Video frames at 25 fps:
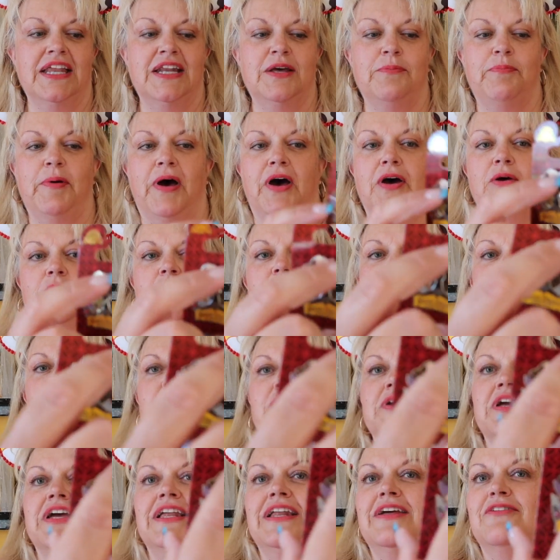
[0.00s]
in a boat.
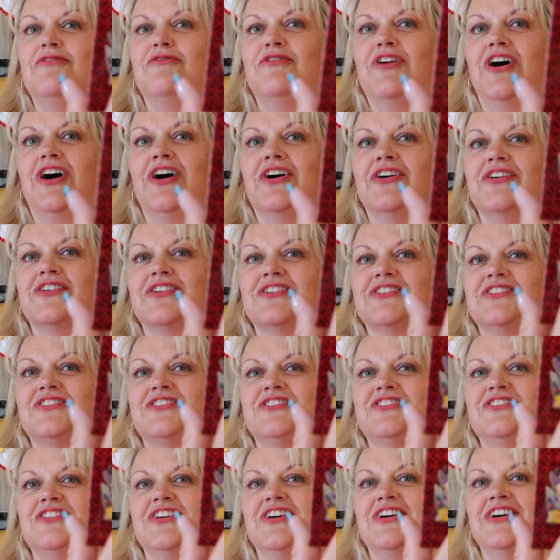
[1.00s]
Look, and it
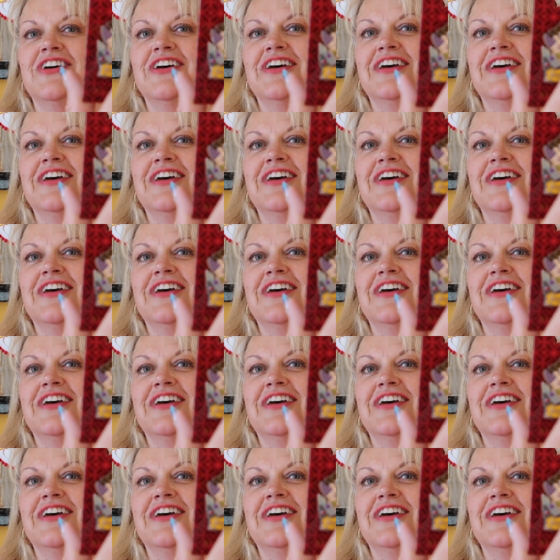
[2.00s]
rocks.